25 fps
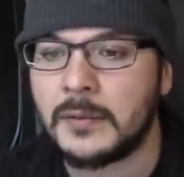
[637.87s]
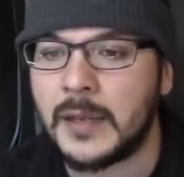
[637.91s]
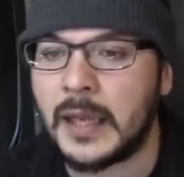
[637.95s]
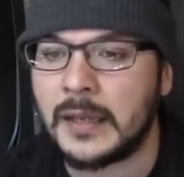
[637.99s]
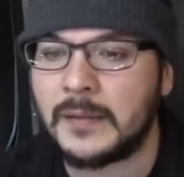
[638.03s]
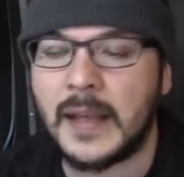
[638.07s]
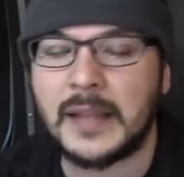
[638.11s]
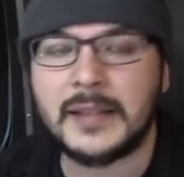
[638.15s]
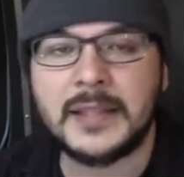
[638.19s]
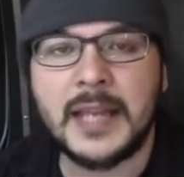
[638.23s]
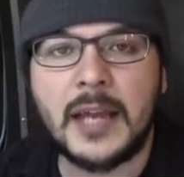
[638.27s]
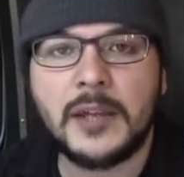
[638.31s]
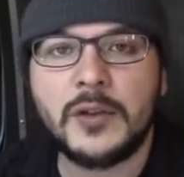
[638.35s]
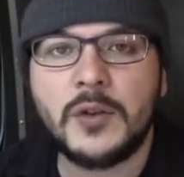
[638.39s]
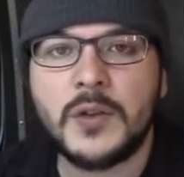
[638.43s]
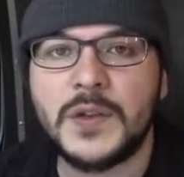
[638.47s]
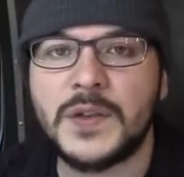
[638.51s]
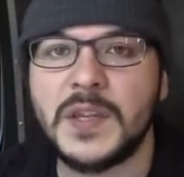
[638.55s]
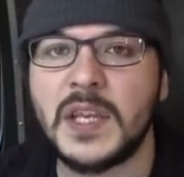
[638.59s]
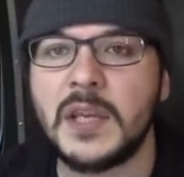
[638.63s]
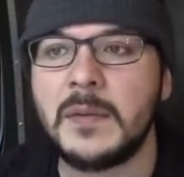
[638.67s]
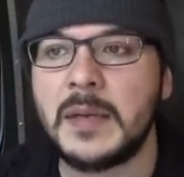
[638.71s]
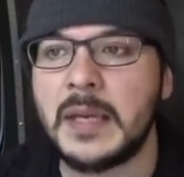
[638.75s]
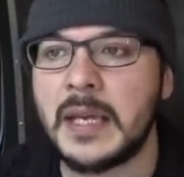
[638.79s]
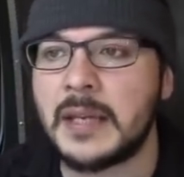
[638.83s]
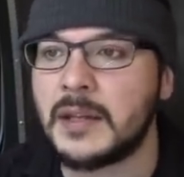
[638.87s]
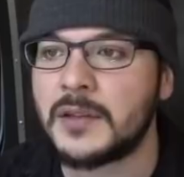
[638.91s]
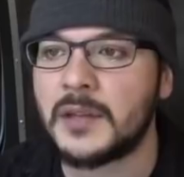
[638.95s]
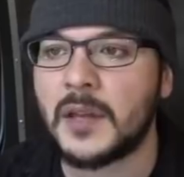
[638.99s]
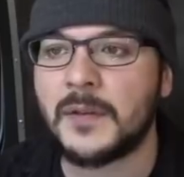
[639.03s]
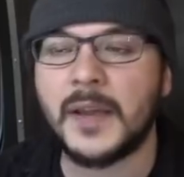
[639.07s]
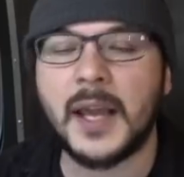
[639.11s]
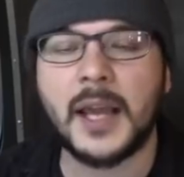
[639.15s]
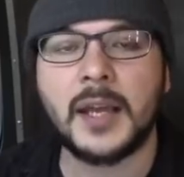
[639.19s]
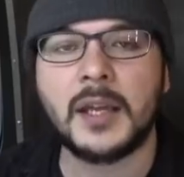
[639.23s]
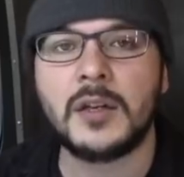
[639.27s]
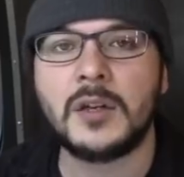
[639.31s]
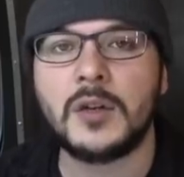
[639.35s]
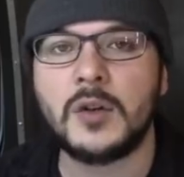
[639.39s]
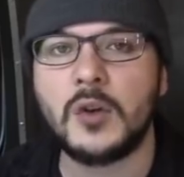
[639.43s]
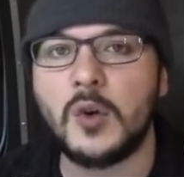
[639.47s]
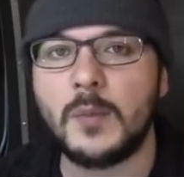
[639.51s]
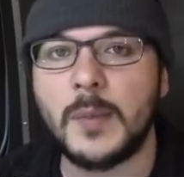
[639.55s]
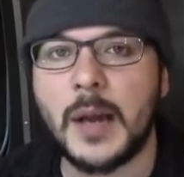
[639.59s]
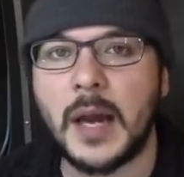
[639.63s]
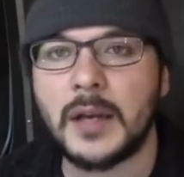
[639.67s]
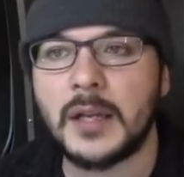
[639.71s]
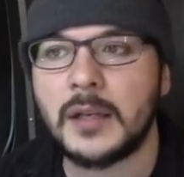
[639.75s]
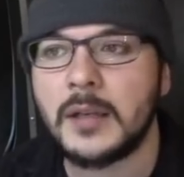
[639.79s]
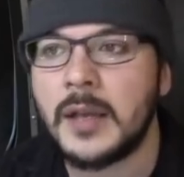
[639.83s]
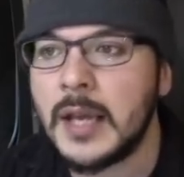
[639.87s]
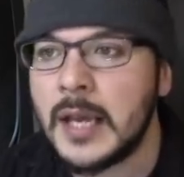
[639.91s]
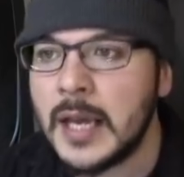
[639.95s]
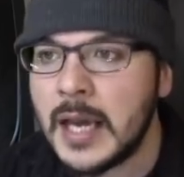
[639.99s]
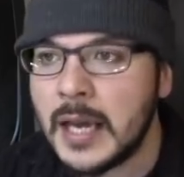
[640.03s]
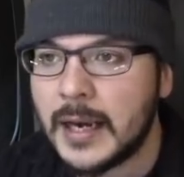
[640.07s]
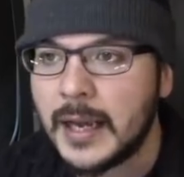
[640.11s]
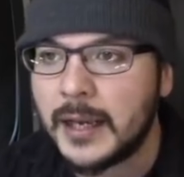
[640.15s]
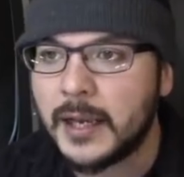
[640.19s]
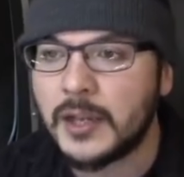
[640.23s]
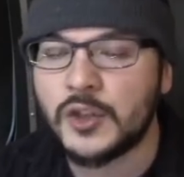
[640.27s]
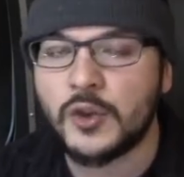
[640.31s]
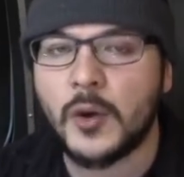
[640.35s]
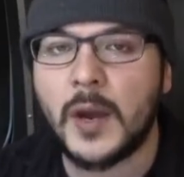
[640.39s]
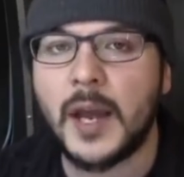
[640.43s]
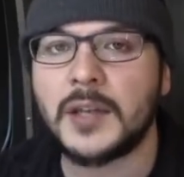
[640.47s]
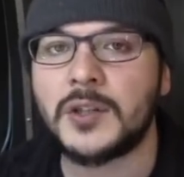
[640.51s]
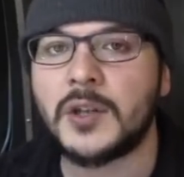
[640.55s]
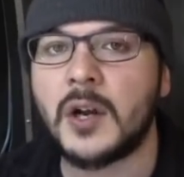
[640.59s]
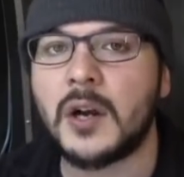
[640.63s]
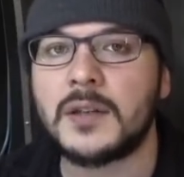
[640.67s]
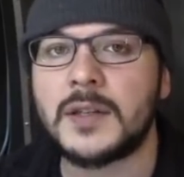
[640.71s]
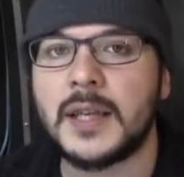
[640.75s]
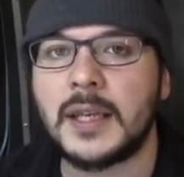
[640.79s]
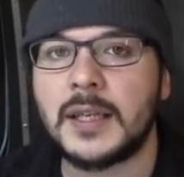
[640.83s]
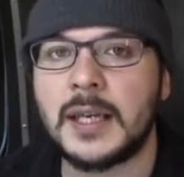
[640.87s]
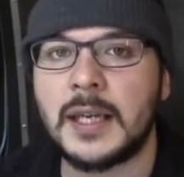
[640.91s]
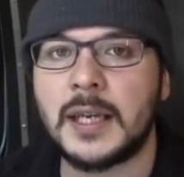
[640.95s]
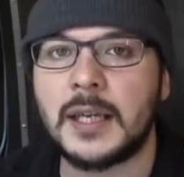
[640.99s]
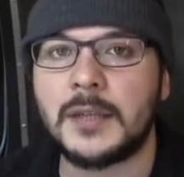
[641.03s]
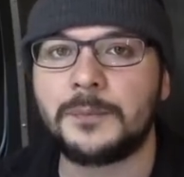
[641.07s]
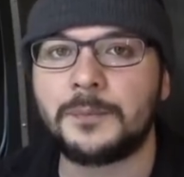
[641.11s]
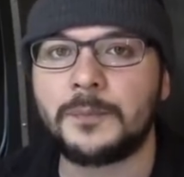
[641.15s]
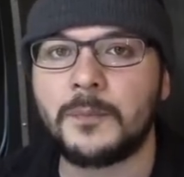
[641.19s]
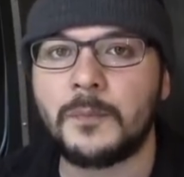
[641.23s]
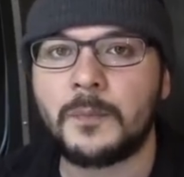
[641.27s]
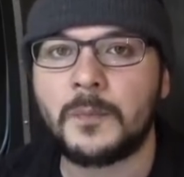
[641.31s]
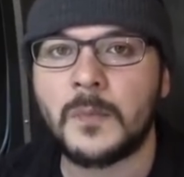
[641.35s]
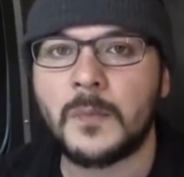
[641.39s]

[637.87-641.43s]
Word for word: Like, that's how you see me and there's nothing I can do about it and I can try as hard as I can.